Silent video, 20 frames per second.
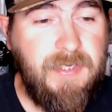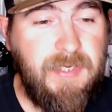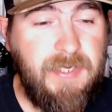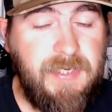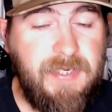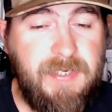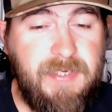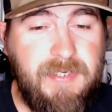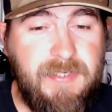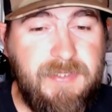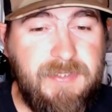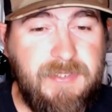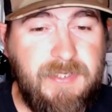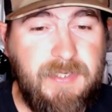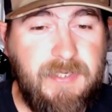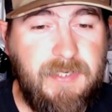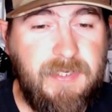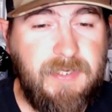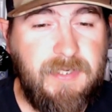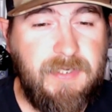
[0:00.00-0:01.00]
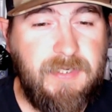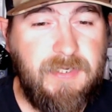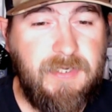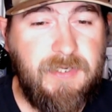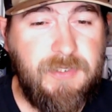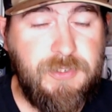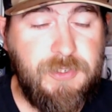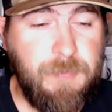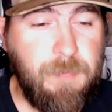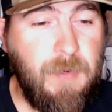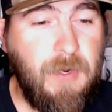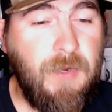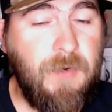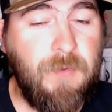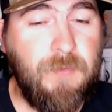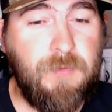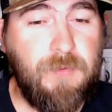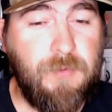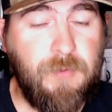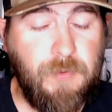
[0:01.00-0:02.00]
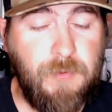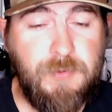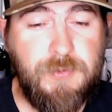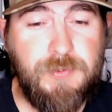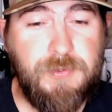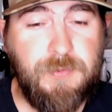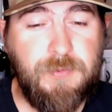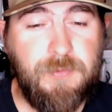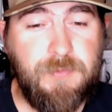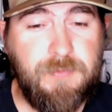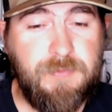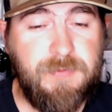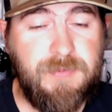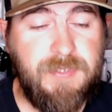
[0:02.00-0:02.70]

is uh, a Shimano Crucial